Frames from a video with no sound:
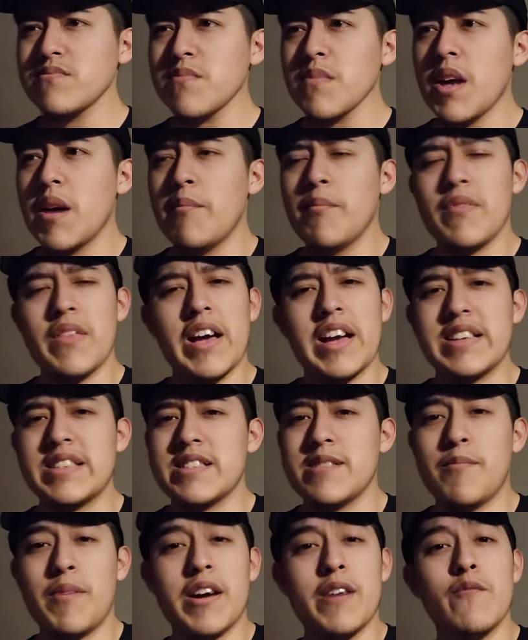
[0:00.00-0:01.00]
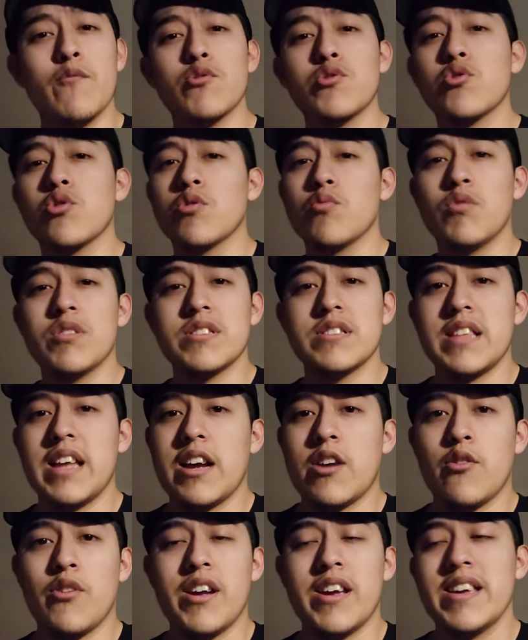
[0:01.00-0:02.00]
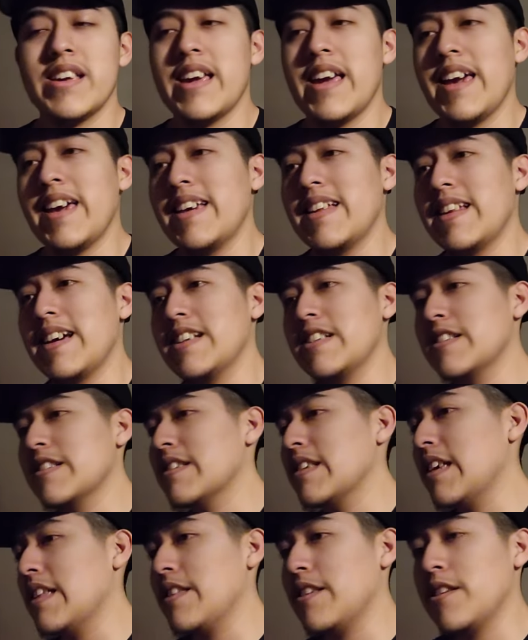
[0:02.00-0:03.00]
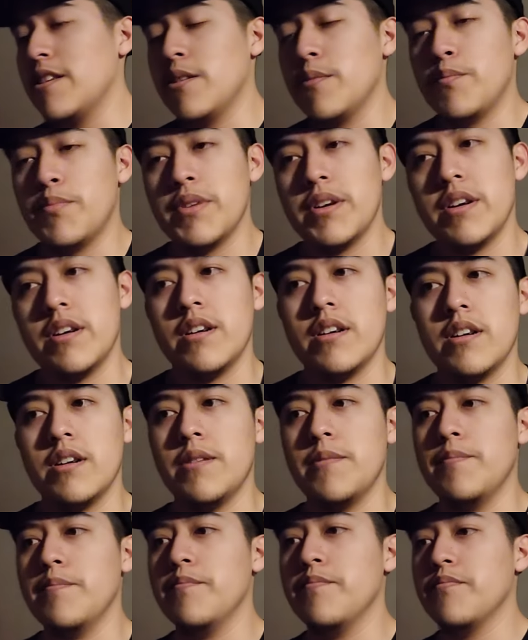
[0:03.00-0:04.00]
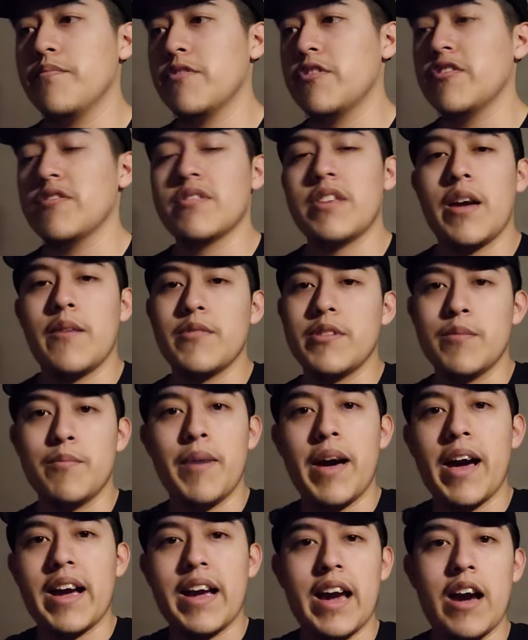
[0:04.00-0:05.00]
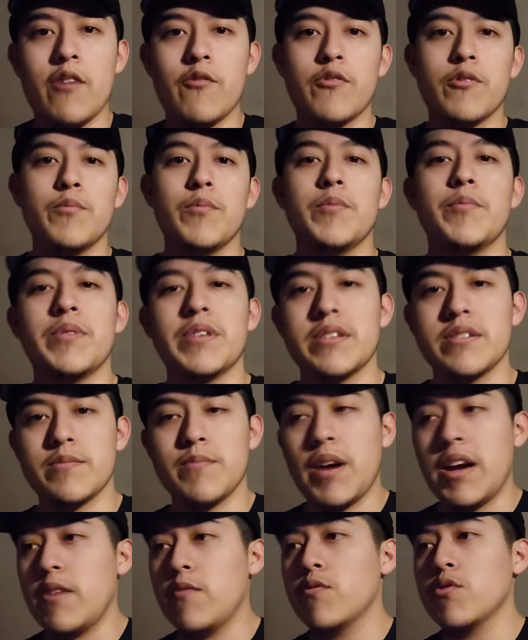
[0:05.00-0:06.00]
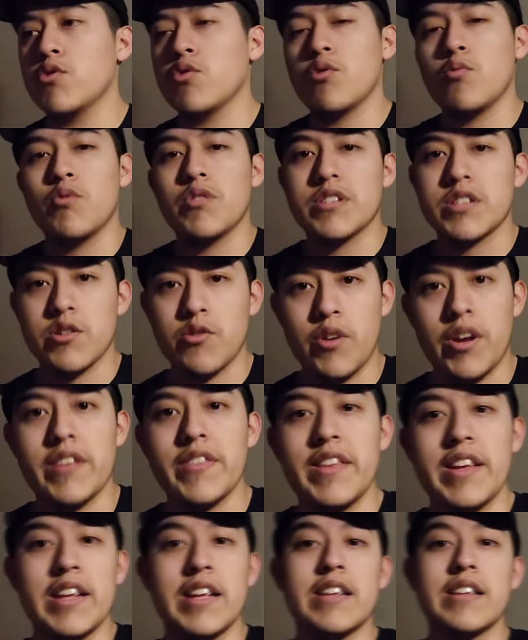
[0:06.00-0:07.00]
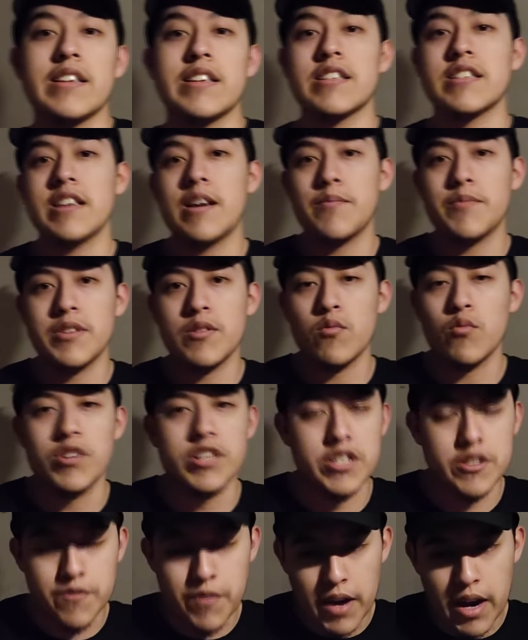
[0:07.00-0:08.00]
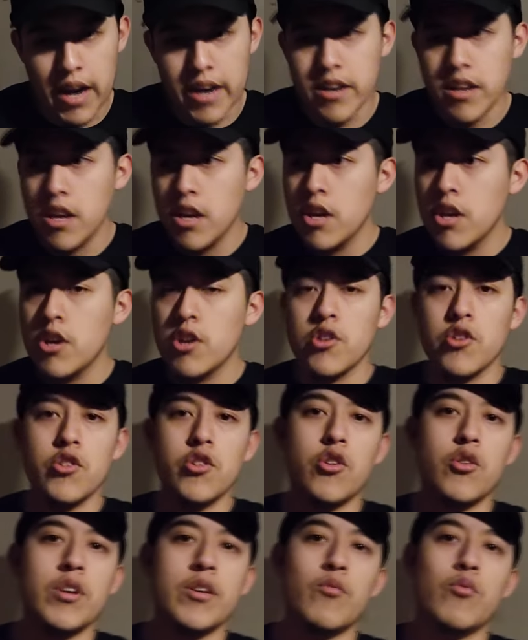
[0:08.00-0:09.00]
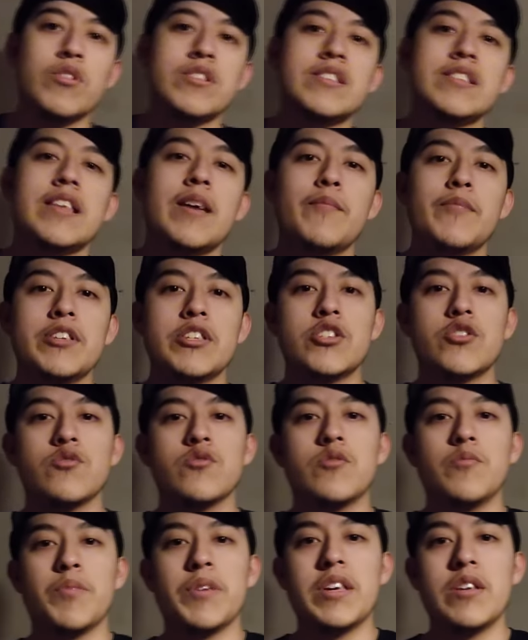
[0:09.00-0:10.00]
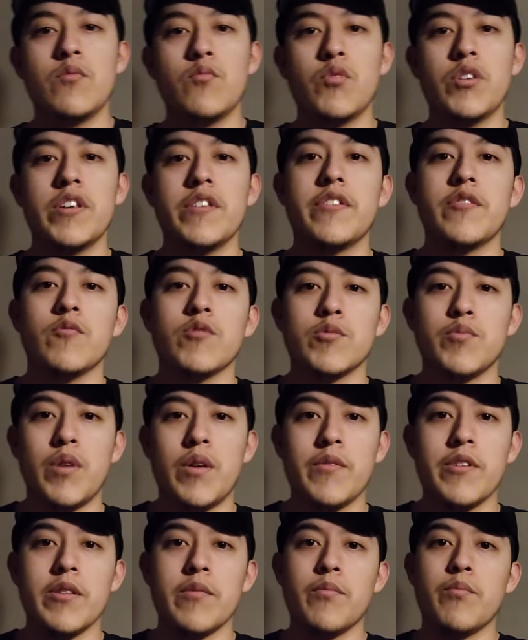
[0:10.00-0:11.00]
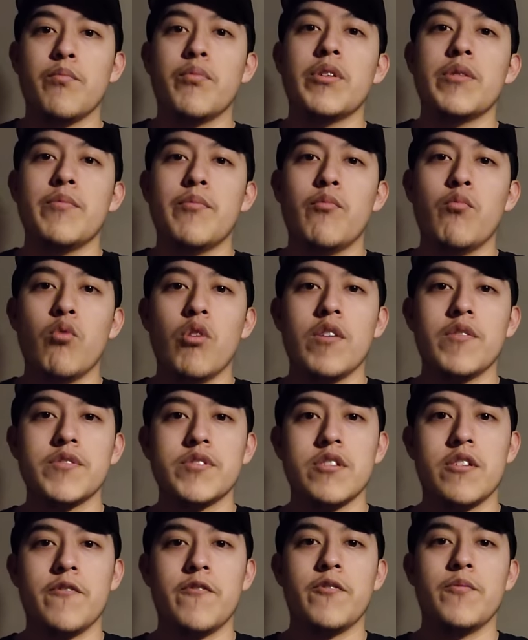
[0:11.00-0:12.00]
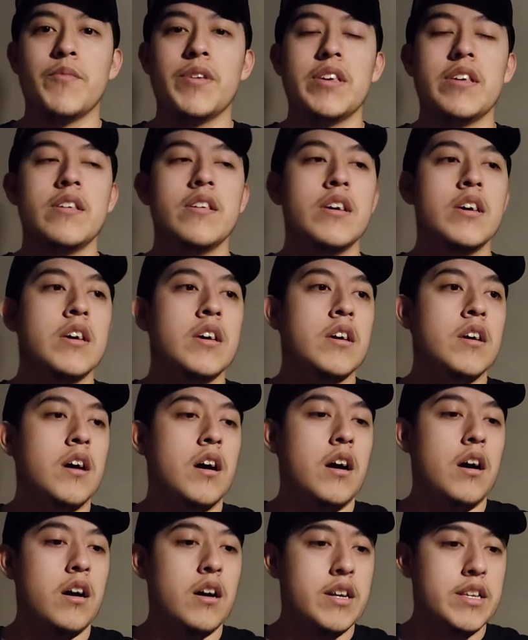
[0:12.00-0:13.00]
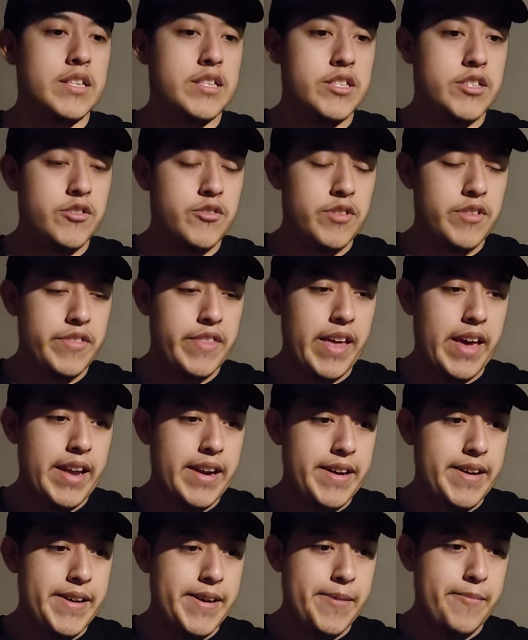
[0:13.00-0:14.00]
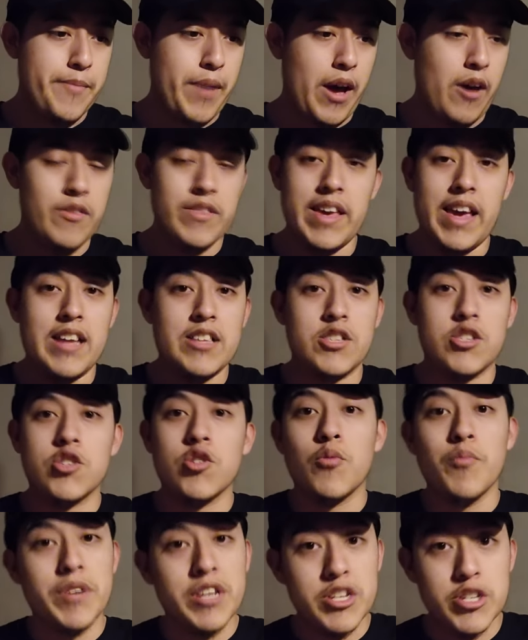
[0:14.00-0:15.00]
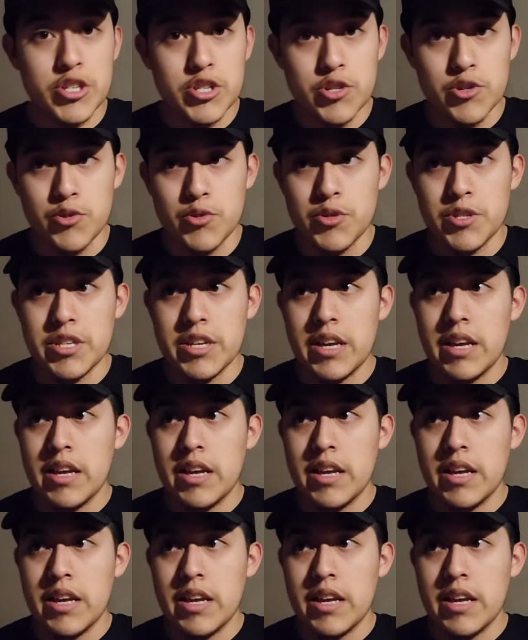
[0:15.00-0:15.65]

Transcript: like I said, my inventory wasn't that great, and I just ended up um, just having to back out from it because my inventory wasn't great. They didn't accept it, which is fine. You know, it wasn't that many shoes to begin with. It was probably a pretty rough start for me, uh, considering that um, I only had so many shoes.